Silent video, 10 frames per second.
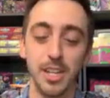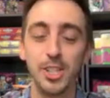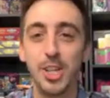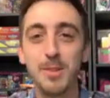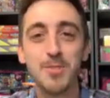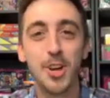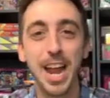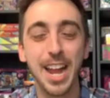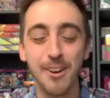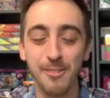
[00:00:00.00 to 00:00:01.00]

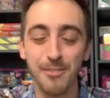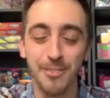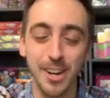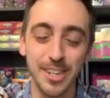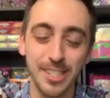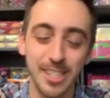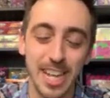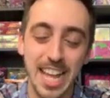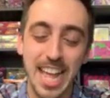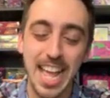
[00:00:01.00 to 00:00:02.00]
Chimtrainer Reverse,
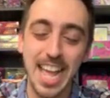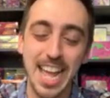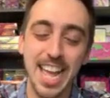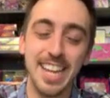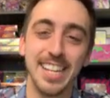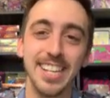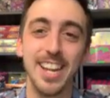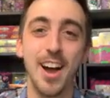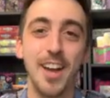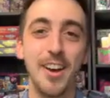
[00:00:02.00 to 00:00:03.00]
and
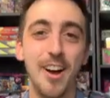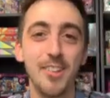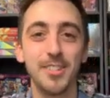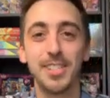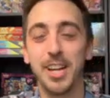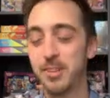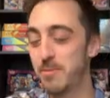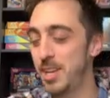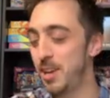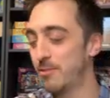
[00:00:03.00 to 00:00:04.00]
non-holo
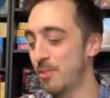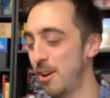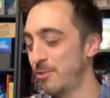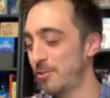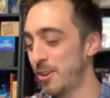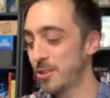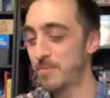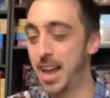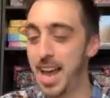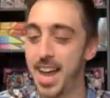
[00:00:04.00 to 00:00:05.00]
Celebi for our first
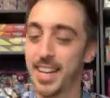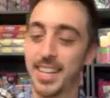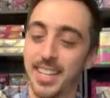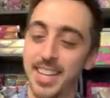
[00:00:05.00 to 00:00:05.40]
pack.